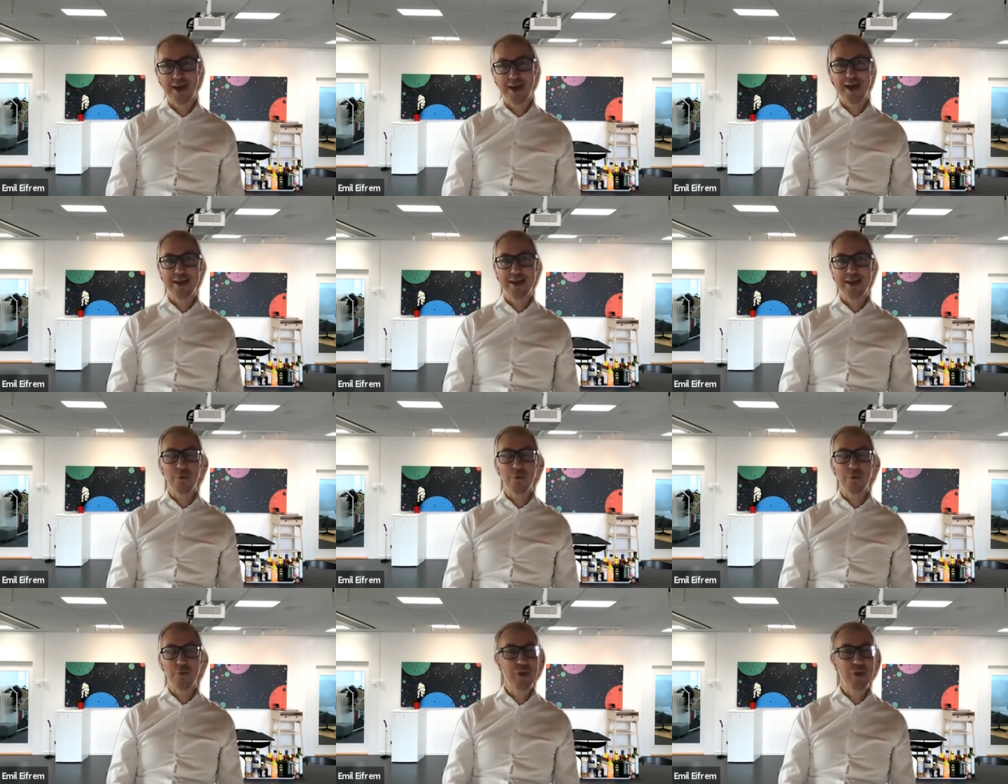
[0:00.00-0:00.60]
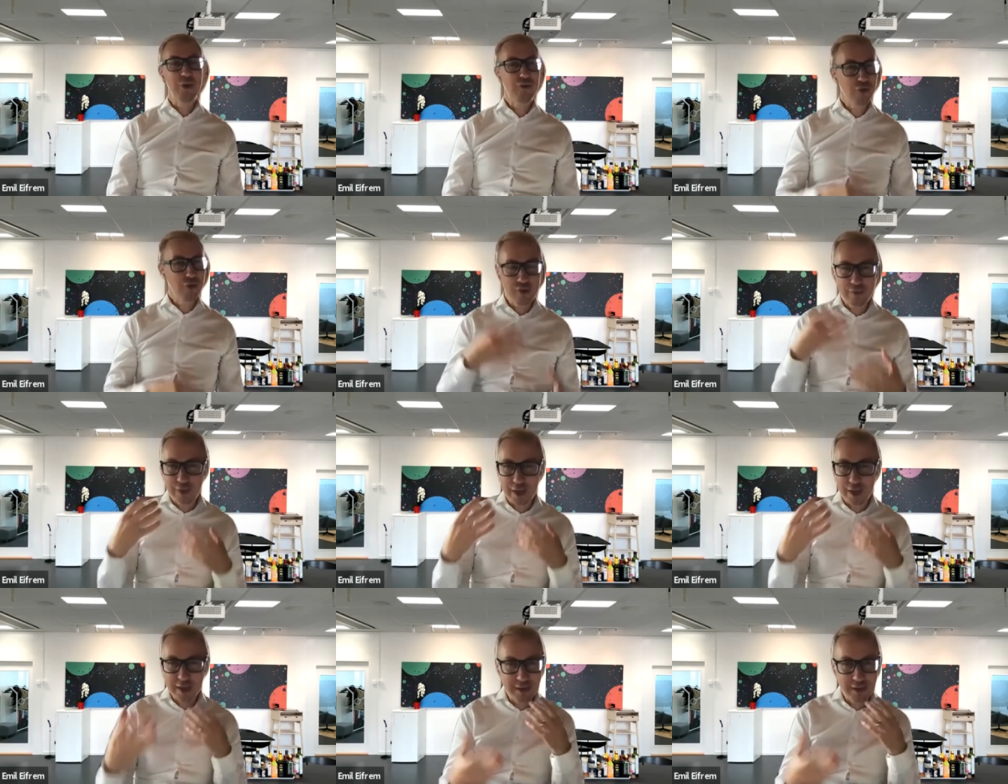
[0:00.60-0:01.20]
And we
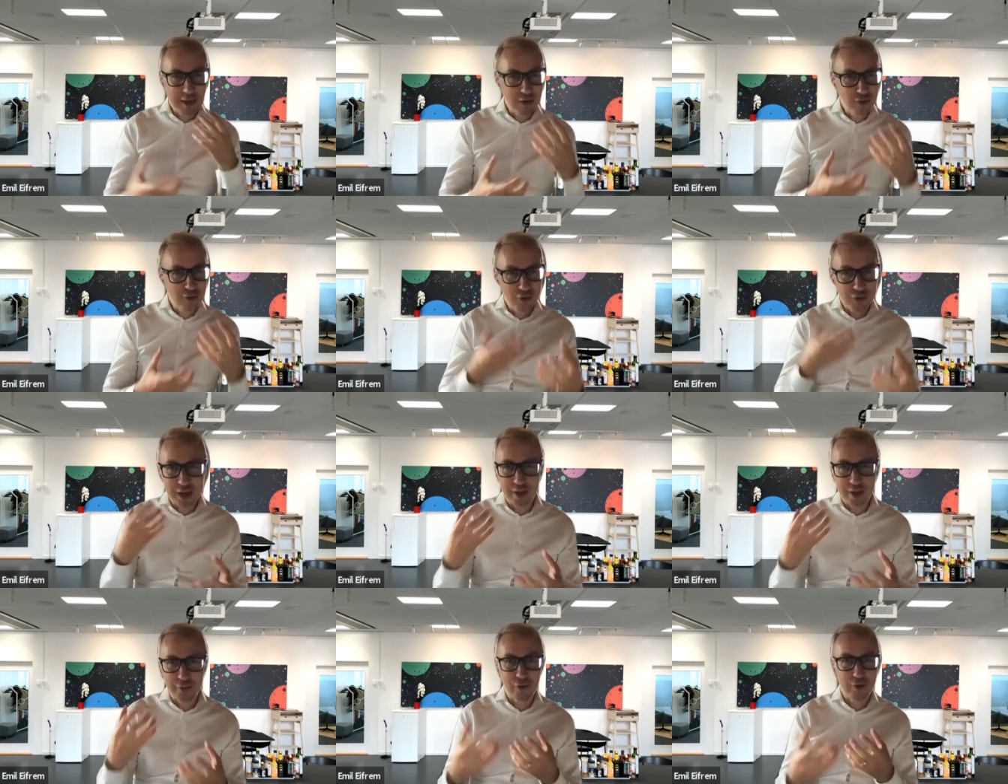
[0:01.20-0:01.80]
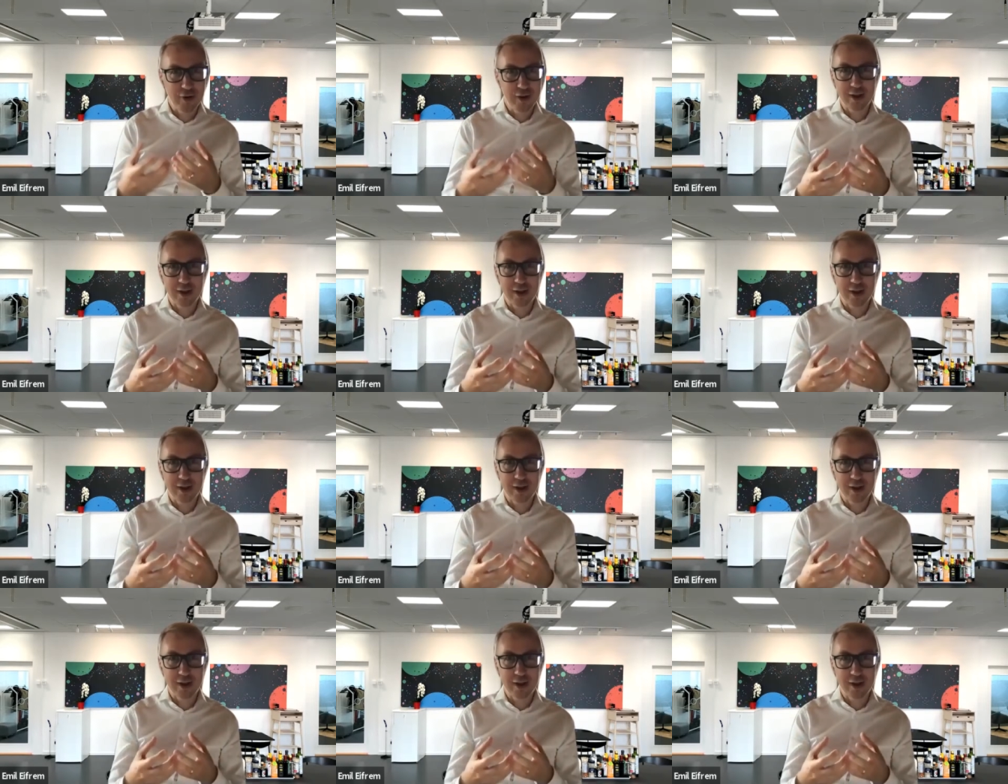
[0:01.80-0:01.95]
started thinking together.